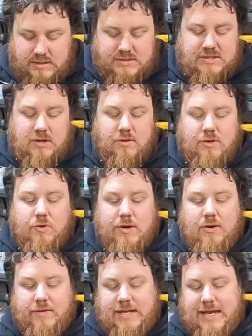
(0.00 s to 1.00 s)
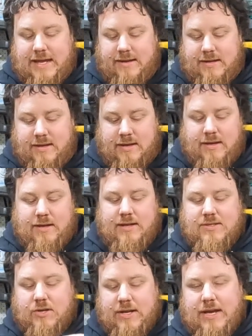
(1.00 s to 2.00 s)
solenoid on the end,
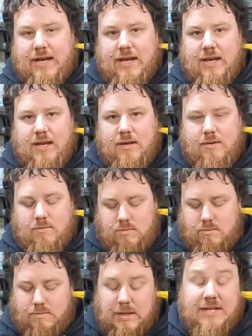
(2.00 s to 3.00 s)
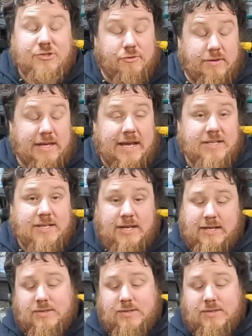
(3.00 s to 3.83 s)
it's got a plunger on the end.